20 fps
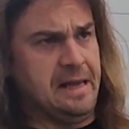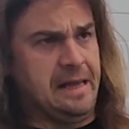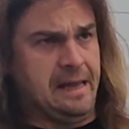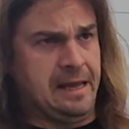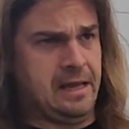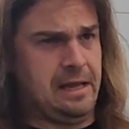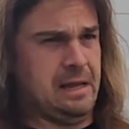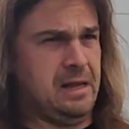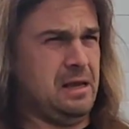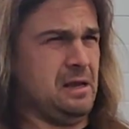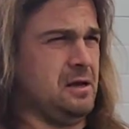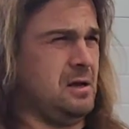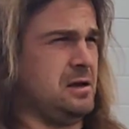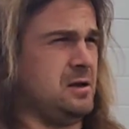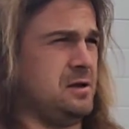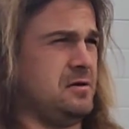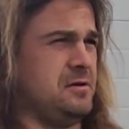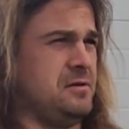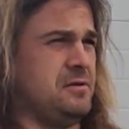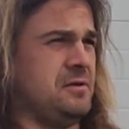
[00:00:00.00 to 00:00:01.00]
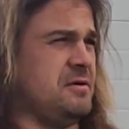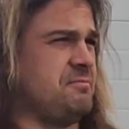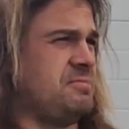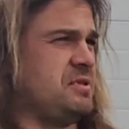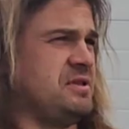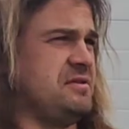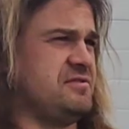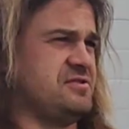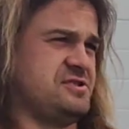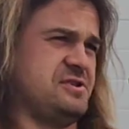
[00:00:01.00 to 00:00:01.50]
and I
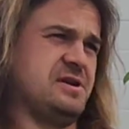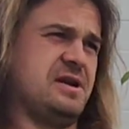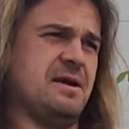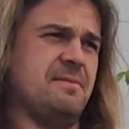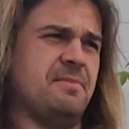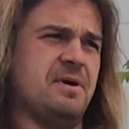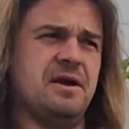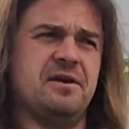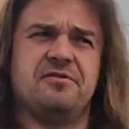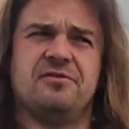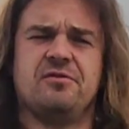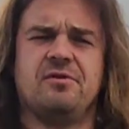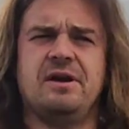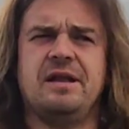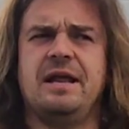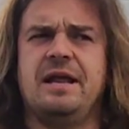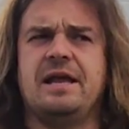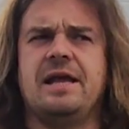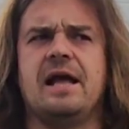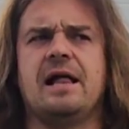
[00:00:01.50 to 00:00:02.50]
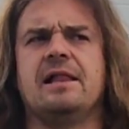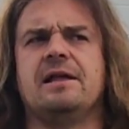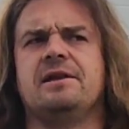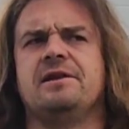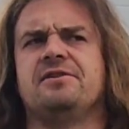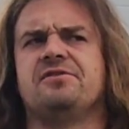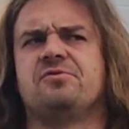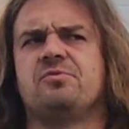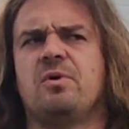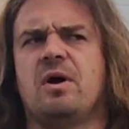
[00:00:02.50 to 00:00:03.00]
believe Sri Kembangan's 3 and 8 gallon
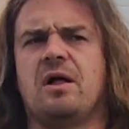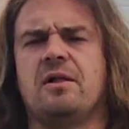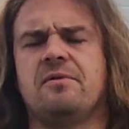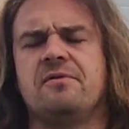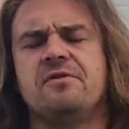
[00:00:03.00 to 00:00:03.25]
as well.